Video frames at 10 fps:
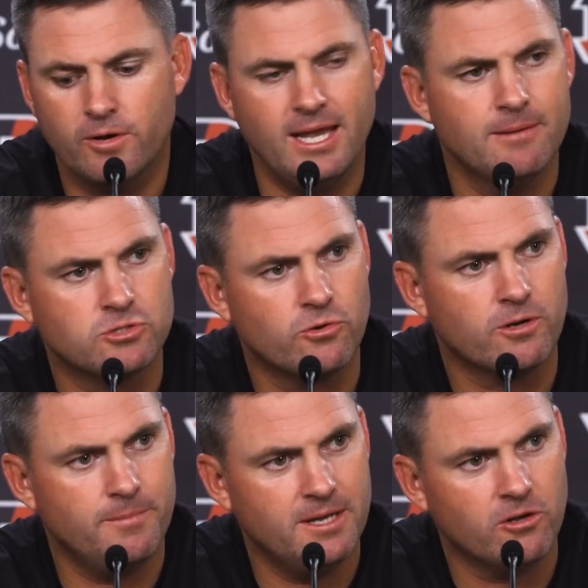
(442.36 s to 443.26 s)
Cam's role
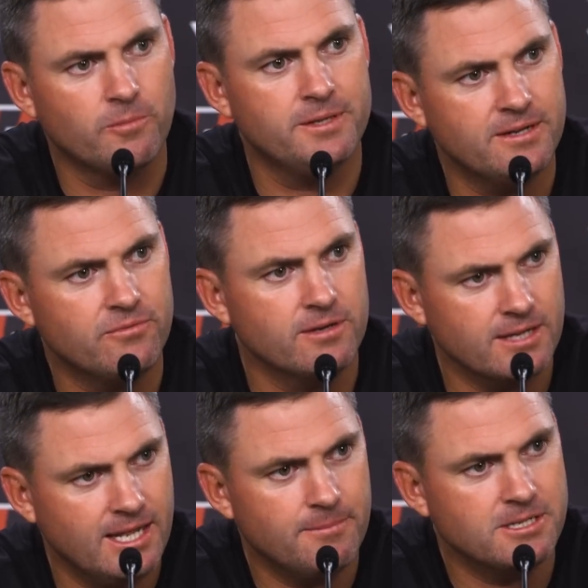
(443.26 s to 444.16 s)
can be a little bit different.
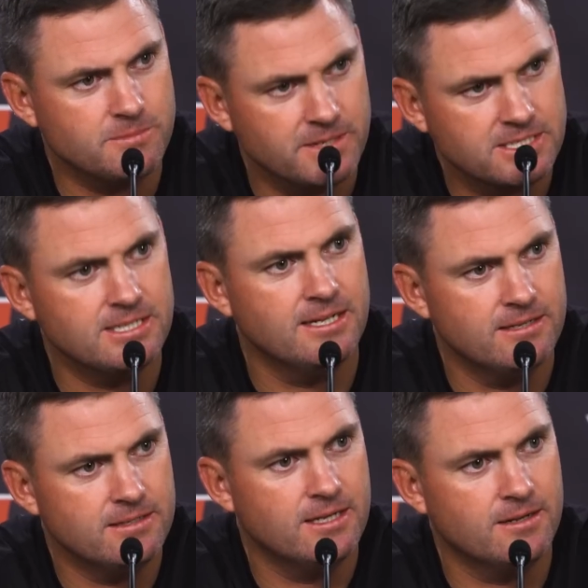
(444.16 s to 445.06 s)
Cam gets mixed
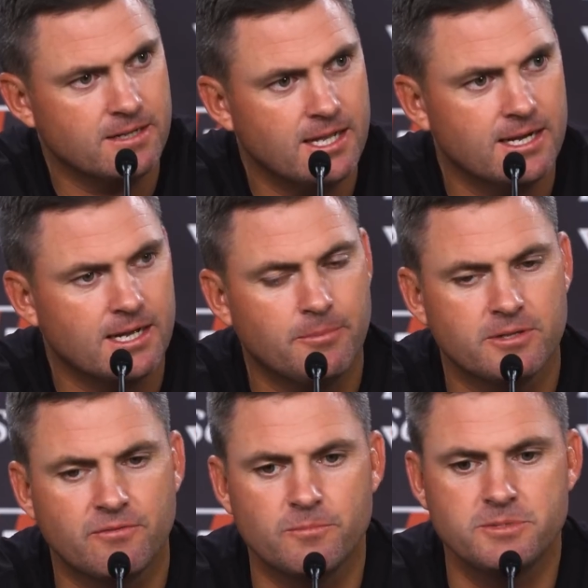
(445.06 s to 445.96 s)
in a couple
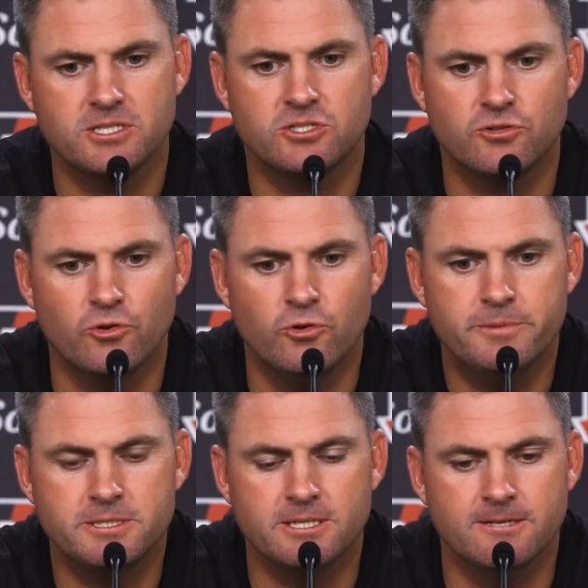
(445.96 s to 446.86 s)
different position
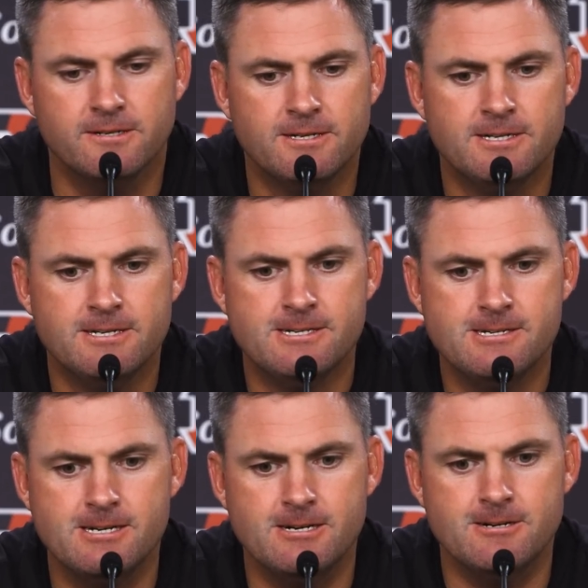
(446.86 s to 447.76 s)
groups. And,
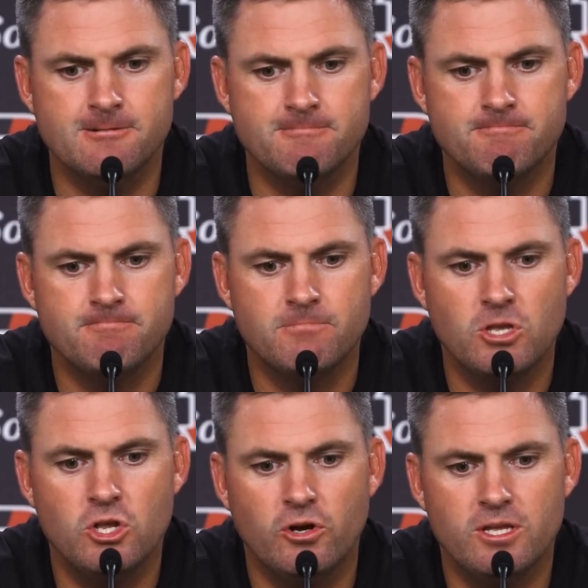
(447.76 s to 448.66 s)

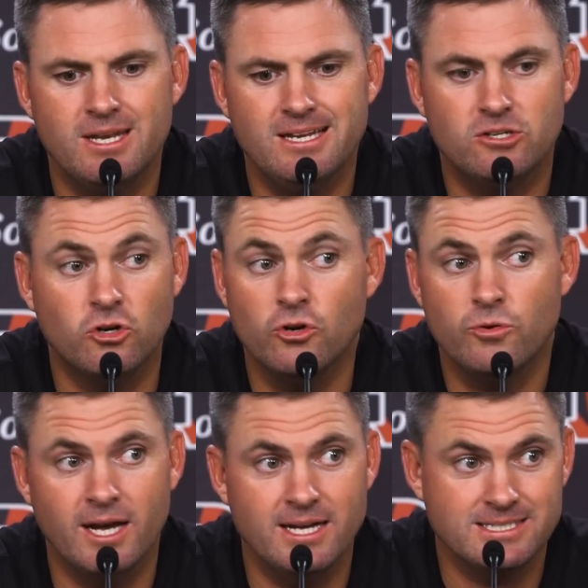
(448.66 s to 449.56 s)
you need glue
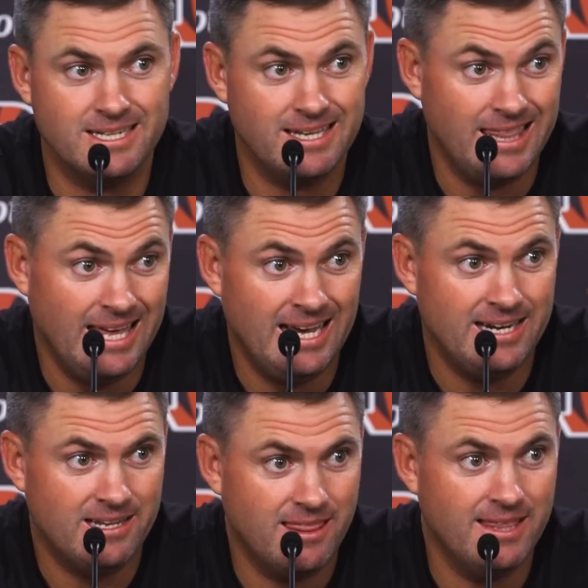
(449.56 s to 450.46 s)
guys like
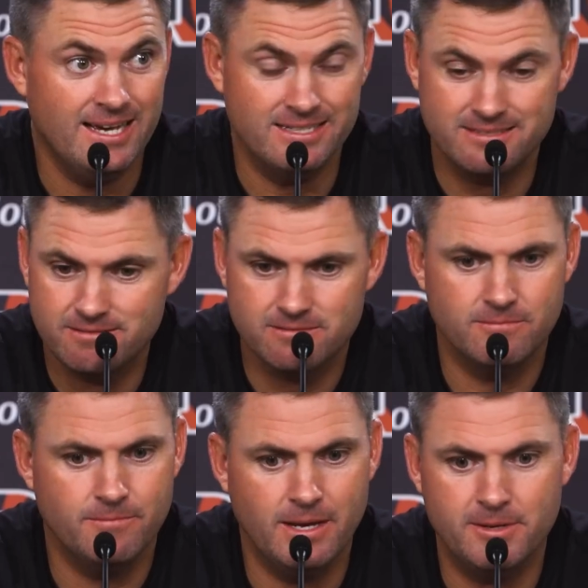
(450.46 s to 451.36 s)
that
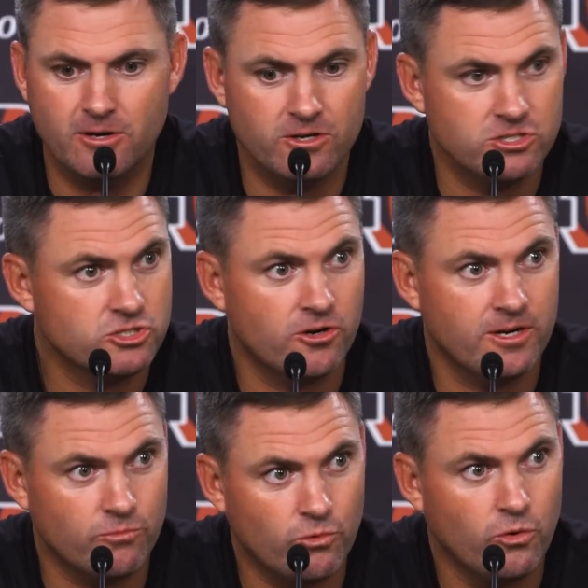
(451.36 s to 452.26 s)
maybe aren't a
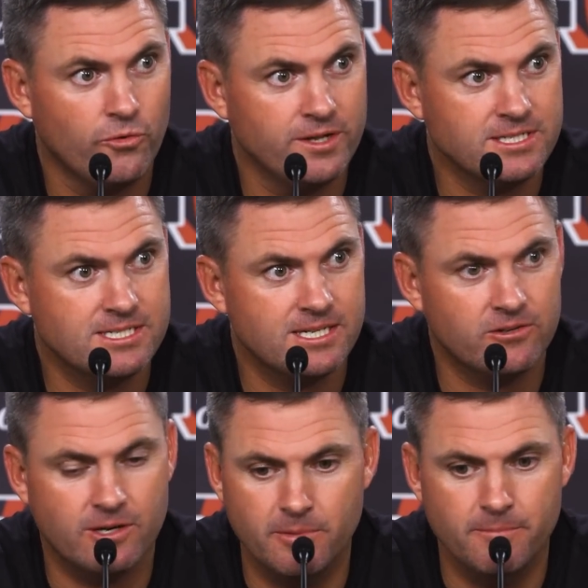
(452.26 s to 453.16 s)
starting role
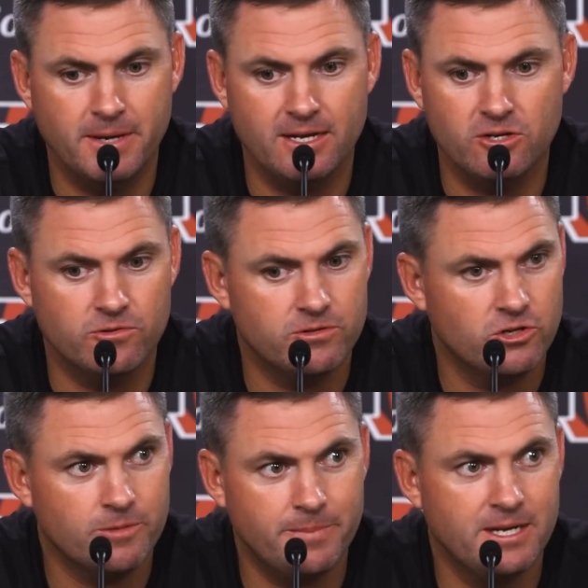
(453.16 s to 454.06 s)
necessarily, but man,
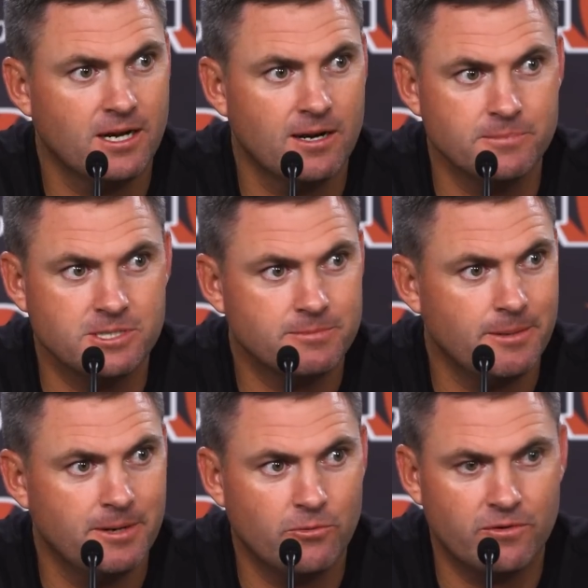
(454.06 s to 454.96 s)
you're depending on them
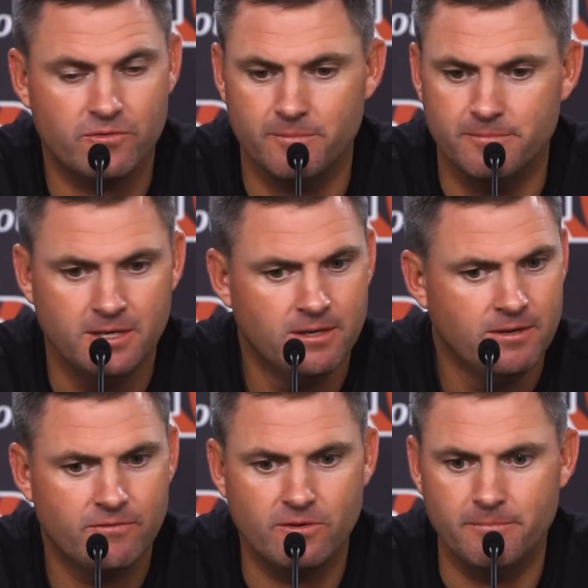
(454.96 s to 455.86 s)
sometime anywhere
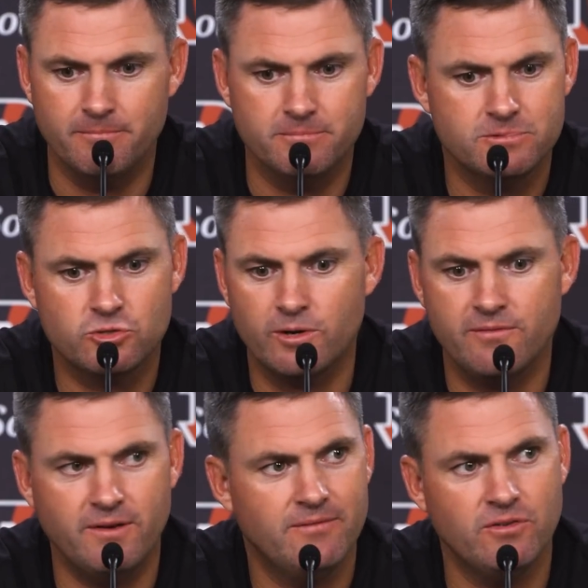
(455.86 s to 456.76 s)
from
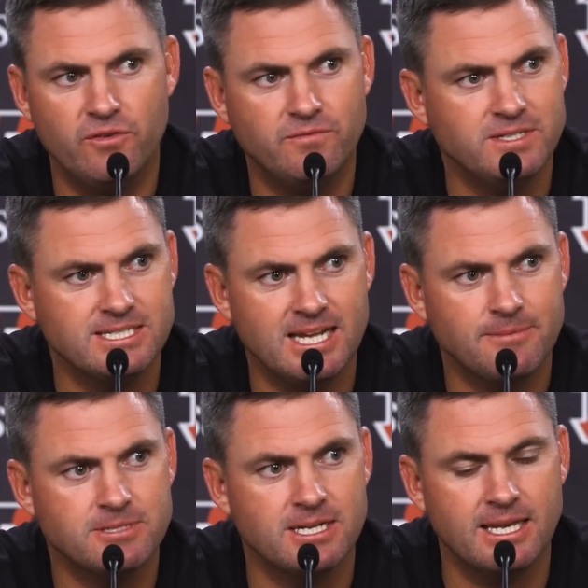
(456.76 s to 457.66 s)
25 to 50
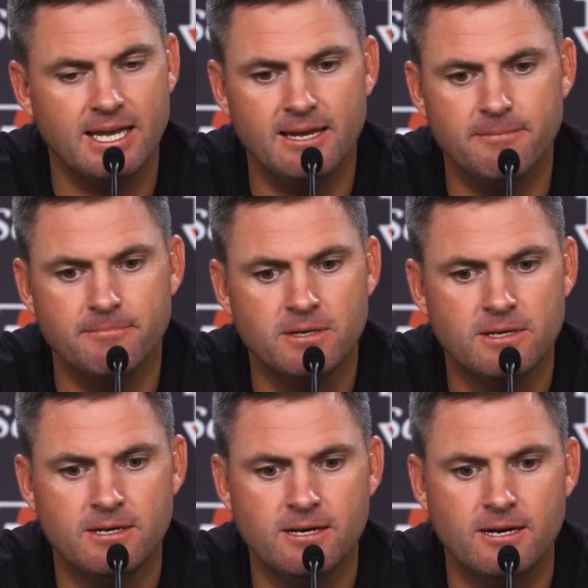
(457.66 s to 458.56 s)
snaps in a game.
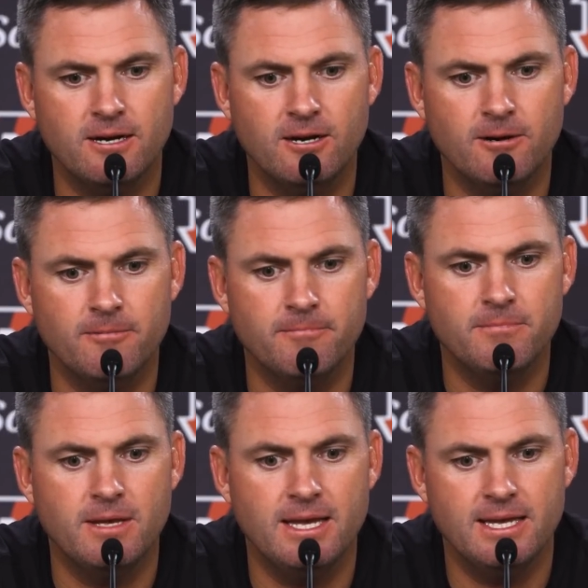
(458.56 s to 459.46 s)

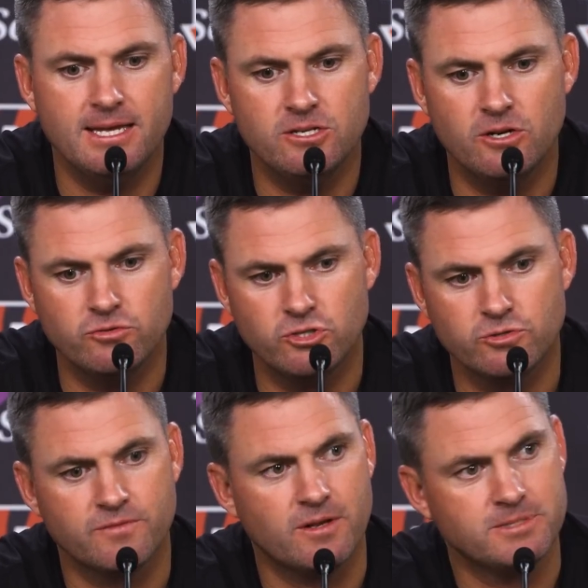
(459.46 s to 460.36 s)
And
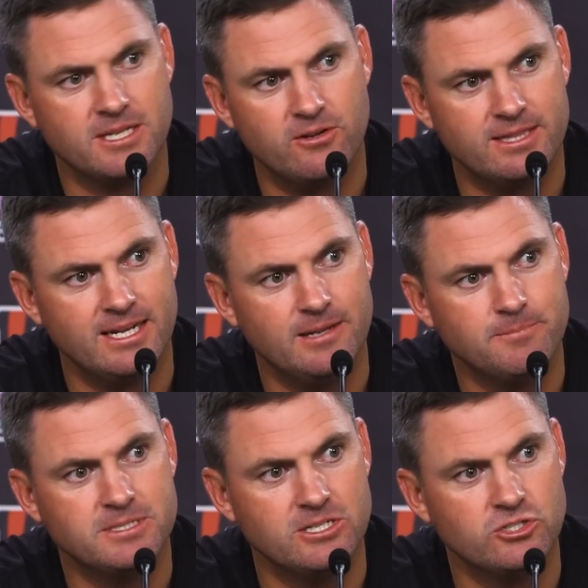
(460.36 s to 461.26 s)
Joseph comes in there at that end
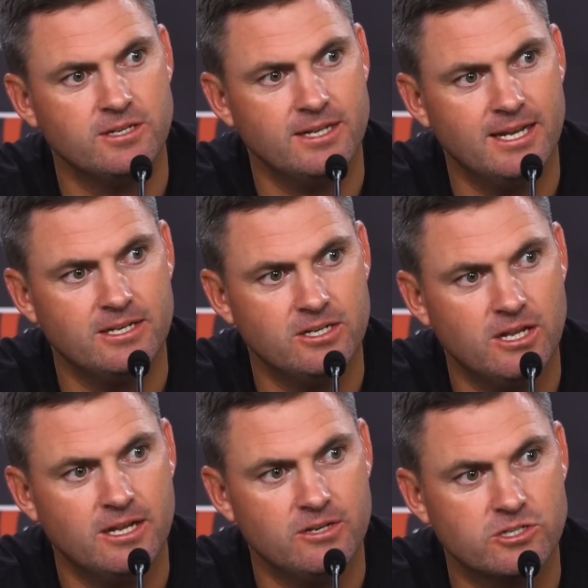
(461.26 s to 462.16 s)
position and
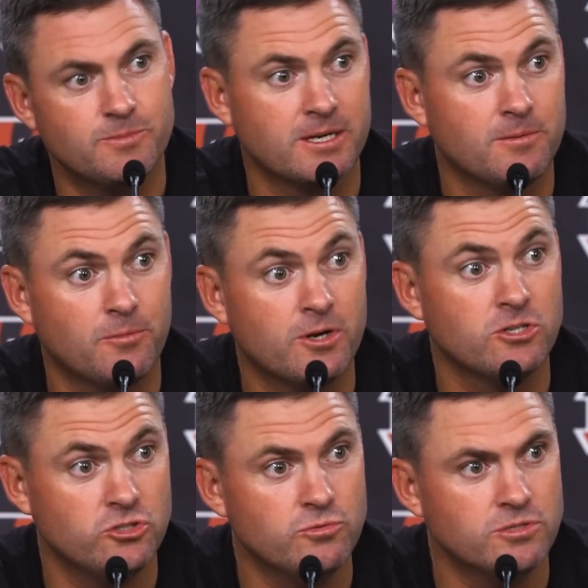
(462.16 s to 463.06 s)
you expect him to bring
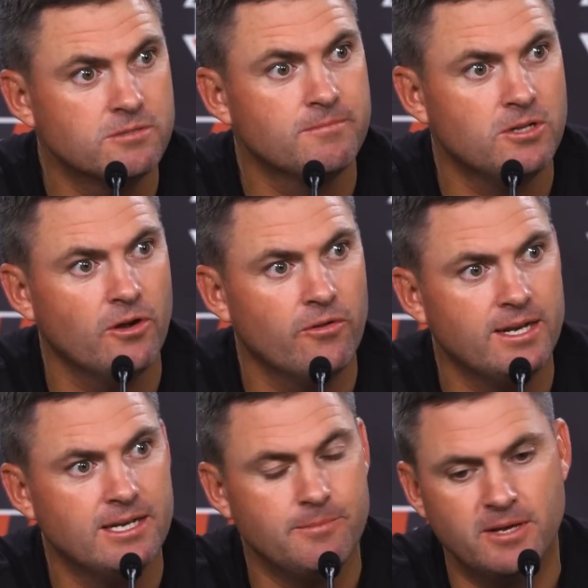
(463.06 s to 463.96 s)
juice. They
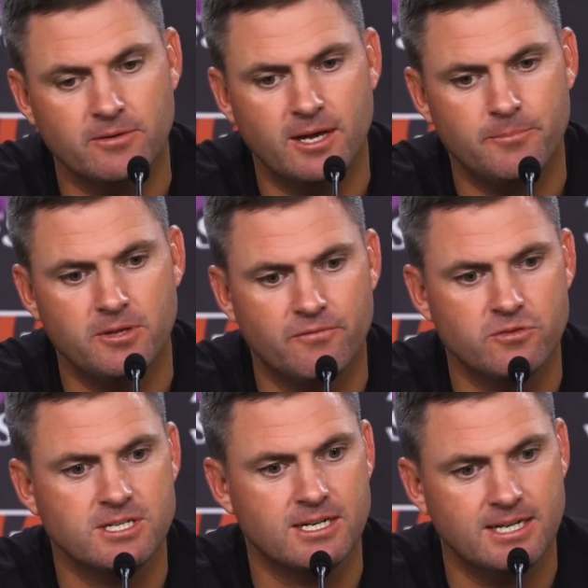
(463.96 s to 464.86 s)
need to be able to help you on
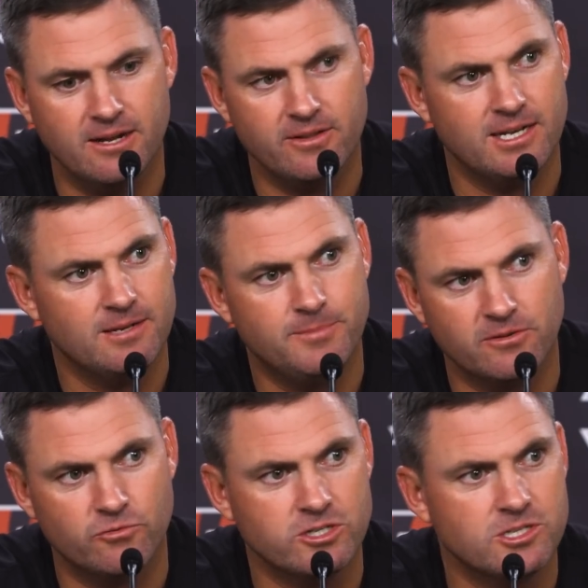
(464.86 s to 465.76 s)
first, second down. They need to be
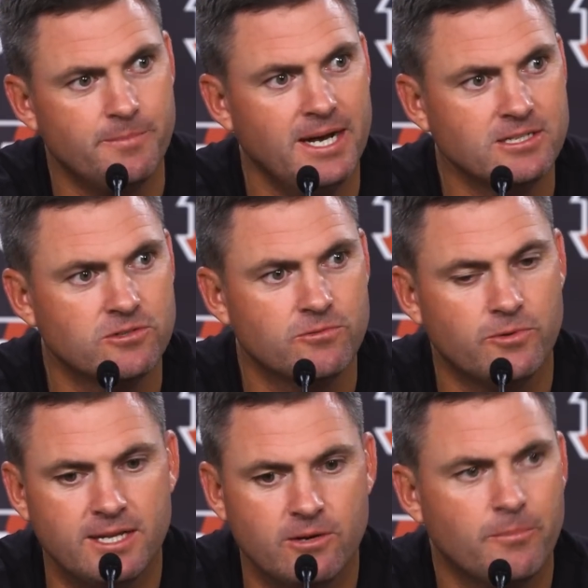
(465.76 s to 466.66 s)
able to rush the passer
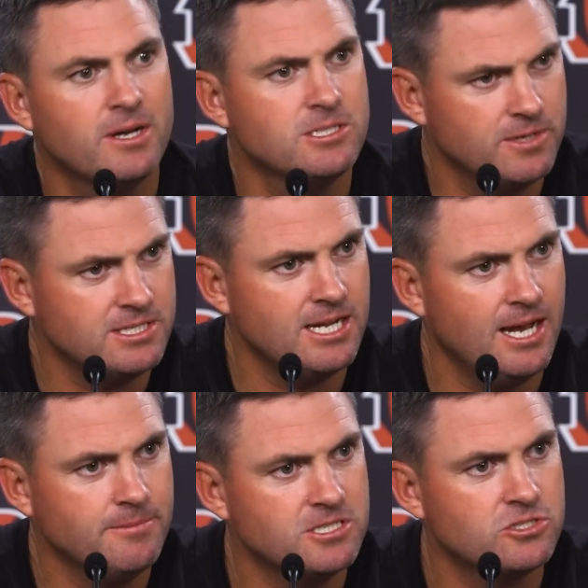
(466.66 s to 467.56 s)
when they don't play as many
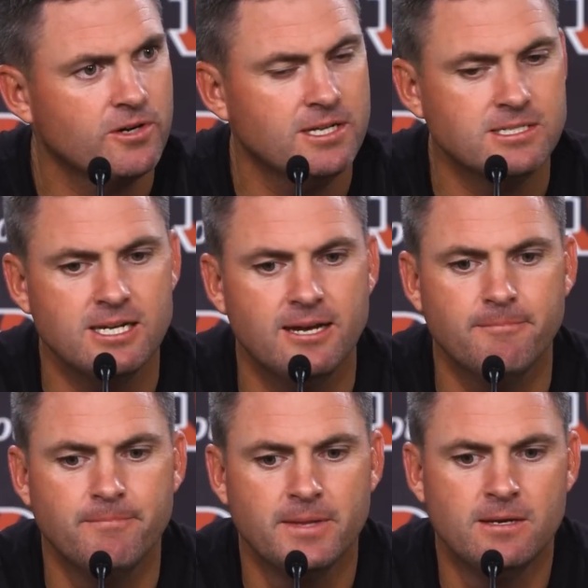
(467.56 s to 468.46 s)
snaps as Trey and Sam.